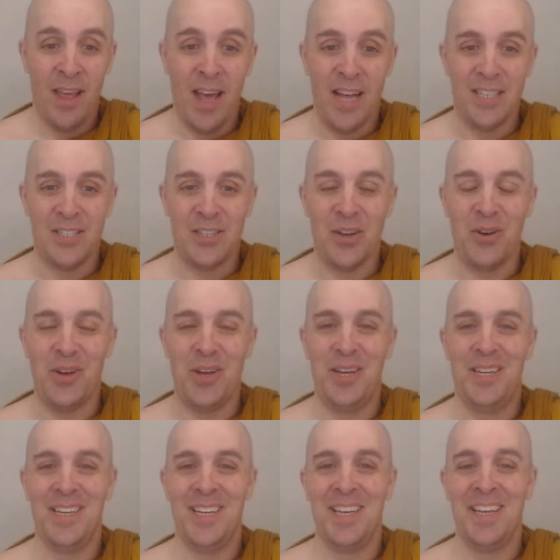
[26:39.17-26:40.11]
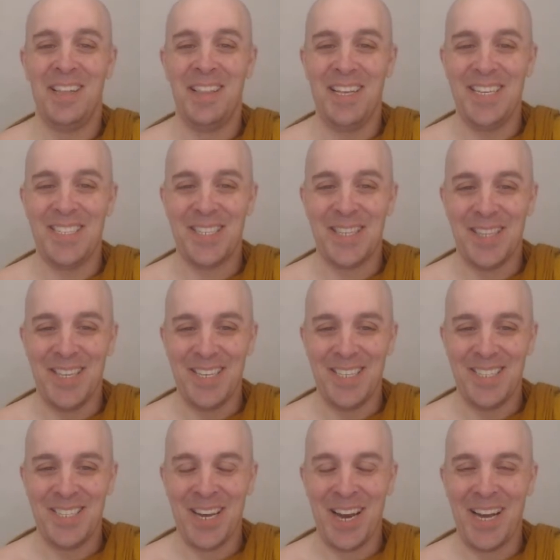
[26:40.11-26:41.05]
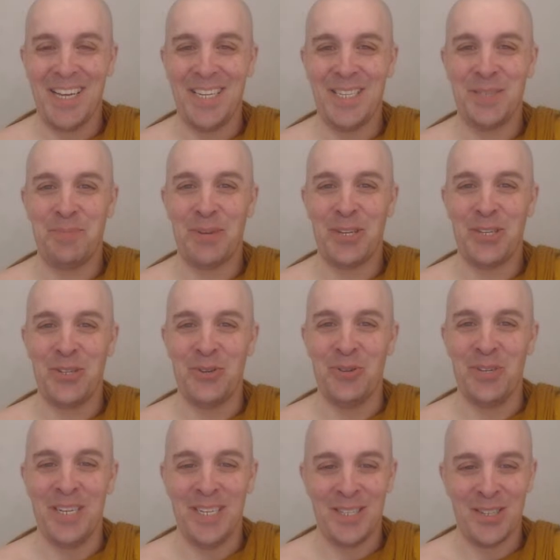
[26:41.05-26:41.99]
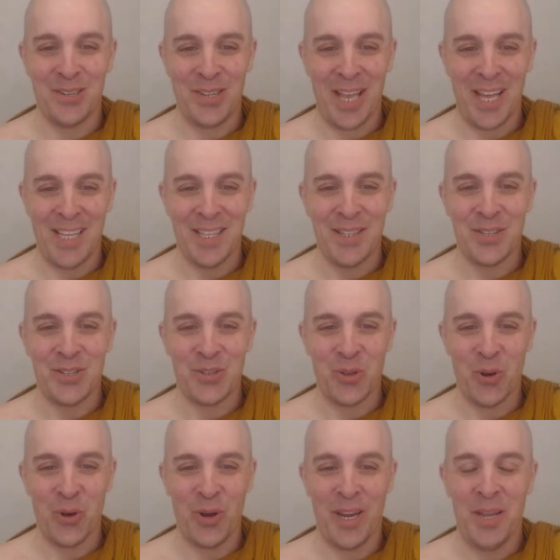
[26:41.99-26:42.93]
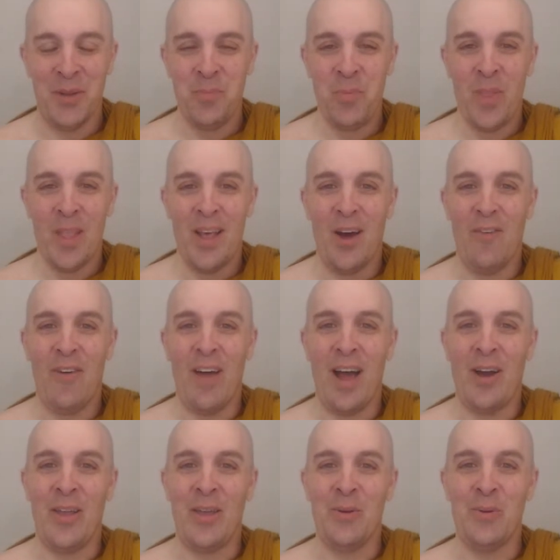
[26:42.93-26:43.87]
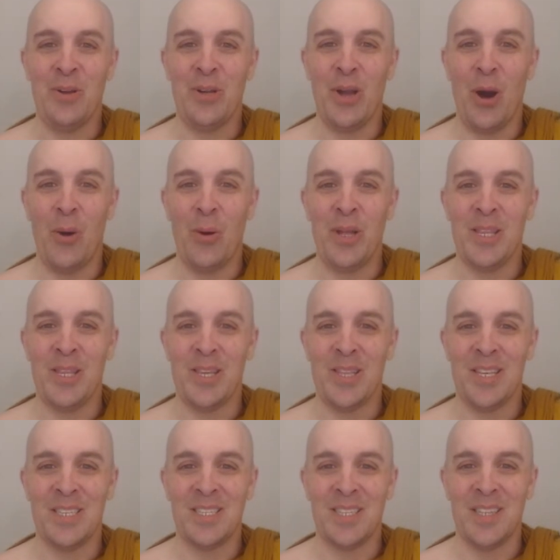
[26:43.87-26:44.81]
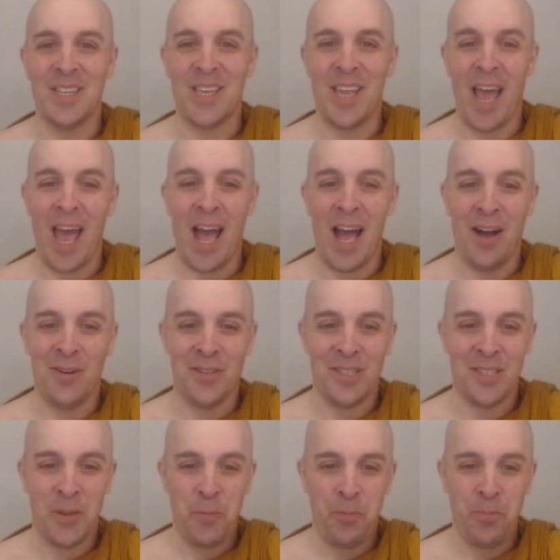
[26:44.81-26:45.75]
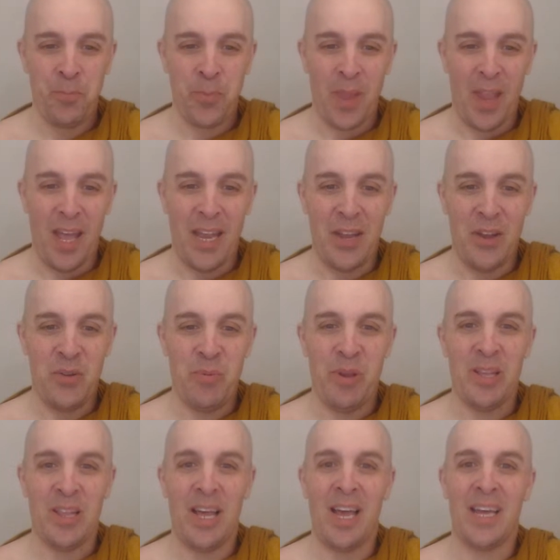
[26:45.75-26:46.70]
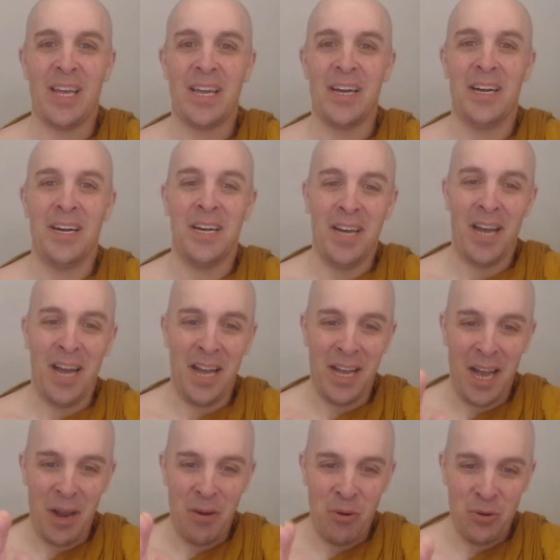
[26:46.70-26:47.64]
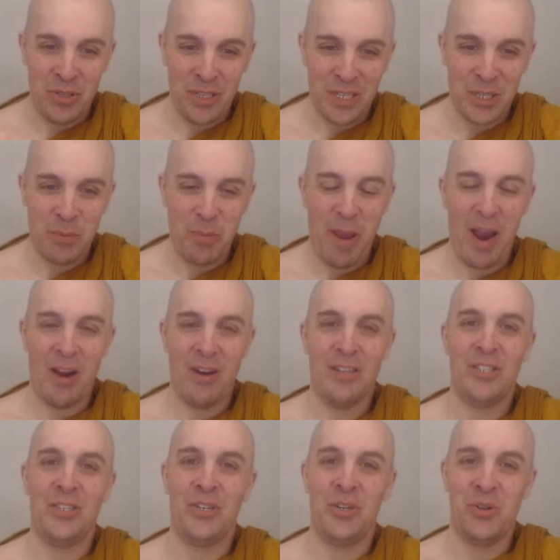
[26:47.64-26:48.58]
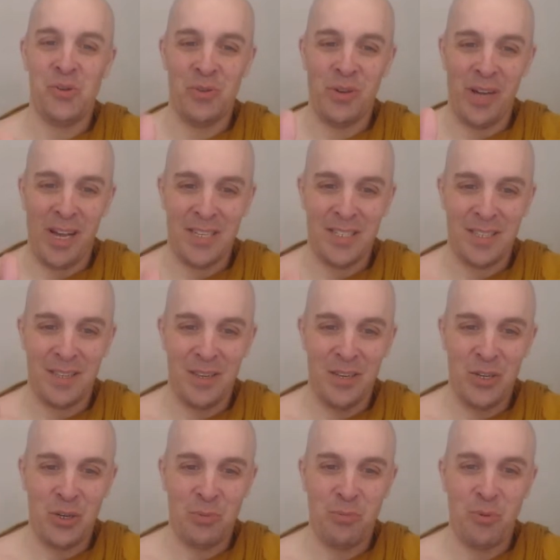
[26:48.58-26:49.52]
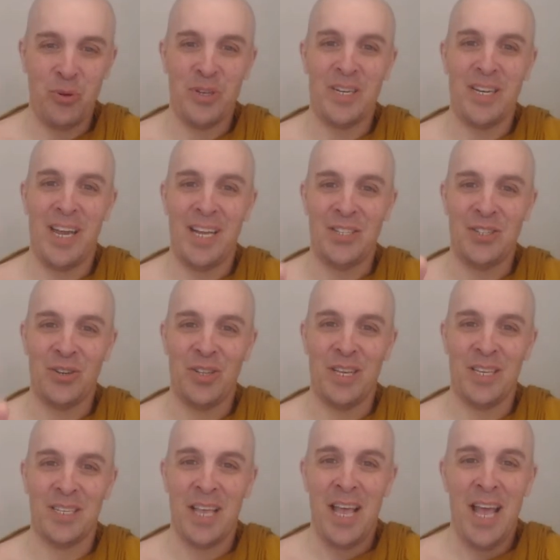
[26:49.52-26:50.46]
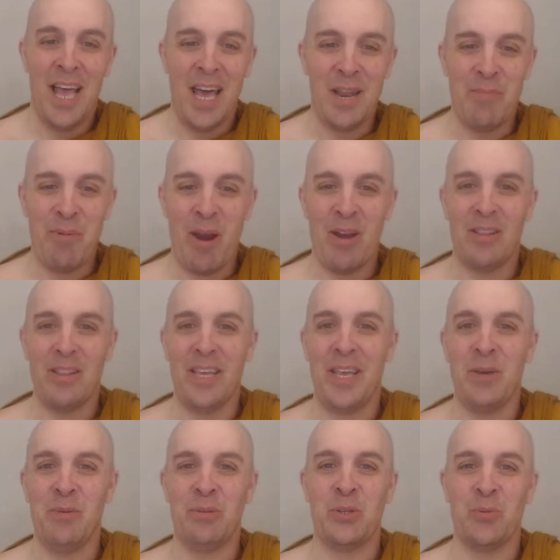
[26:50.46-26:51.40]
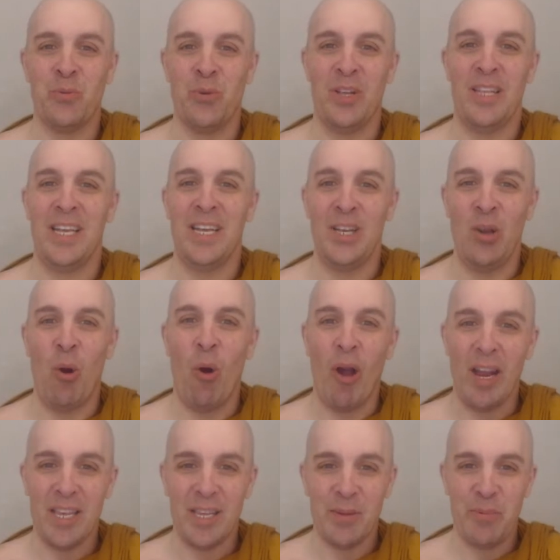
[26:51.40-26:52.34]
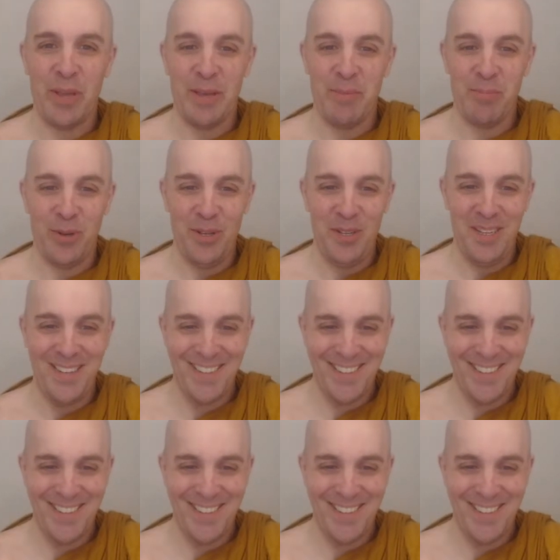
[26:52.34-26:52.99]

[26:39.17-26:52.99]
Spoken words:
And so these Chinese bhikshunis are telling the story of how he would go into the towns, and he would be like, I won't disparage you. Buddha nature this. And apparently he was really annoying to people.